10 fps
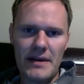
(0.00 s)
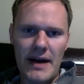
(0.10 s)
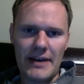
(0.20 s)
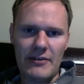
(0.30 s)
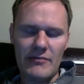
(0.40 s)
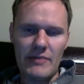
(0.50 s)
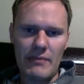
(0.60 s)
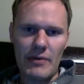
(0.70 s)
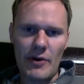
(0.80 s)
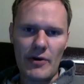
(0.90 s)
I can
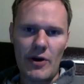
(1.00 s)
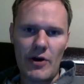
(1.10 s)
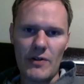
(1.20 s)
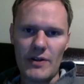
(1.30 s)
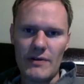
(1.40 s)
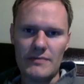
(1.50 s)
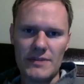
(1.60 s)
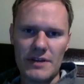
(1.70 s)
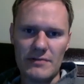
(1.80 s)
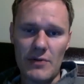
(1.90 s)
remember a
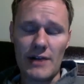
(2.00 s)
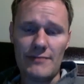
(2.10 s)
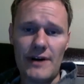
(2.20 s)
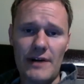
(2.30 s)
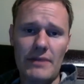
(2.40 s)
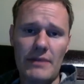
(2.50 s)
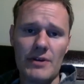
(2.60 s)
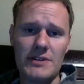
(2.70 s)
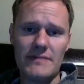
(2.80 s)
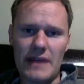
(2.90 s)
lot of fond
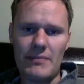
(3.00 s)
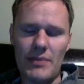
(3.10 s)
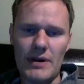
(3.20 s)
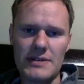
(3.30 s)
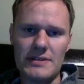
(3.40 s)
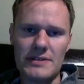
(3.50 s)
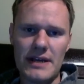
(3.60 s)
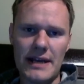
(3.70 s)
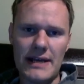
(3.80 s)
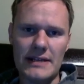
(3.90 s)
memories of that place,
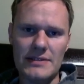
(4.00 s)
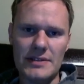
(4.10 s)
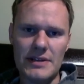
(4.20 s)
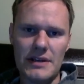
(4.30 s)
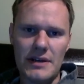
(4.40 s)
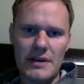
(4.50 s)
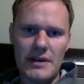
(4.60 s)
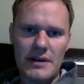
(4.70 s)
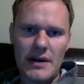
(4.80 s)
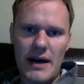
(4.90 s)
and
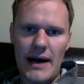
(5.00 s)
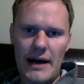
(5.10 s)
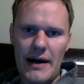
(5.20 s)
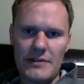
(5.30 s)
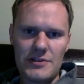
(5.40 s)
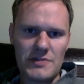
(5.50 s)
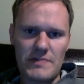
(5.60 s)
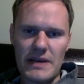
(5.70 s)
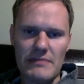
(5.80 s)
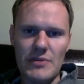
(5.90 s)
just
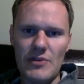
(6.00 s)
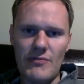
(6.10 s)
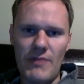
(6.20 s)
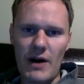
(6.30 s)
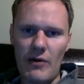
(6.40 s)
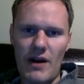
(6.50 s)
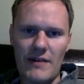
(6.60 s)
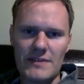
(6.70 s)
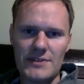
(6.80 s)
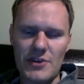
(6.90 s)
being moved by a lot
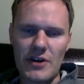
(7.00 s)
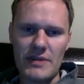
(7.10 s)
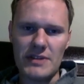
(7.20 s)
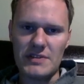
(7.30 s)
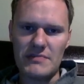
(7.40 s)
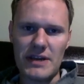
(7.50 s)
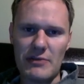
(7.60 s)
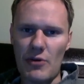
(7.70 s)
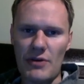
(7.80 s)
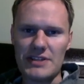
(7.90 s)
of the sermons and being
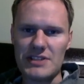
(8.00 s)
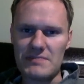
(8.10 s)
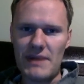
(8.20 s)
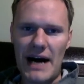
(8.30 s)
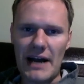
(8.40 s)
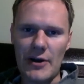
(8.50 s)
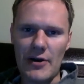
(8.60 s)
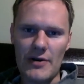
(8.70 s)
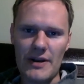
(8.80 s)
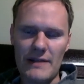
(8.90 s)
really
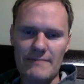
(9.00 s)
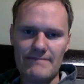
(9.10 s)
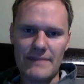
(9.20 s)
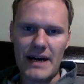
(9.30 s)
inspired, and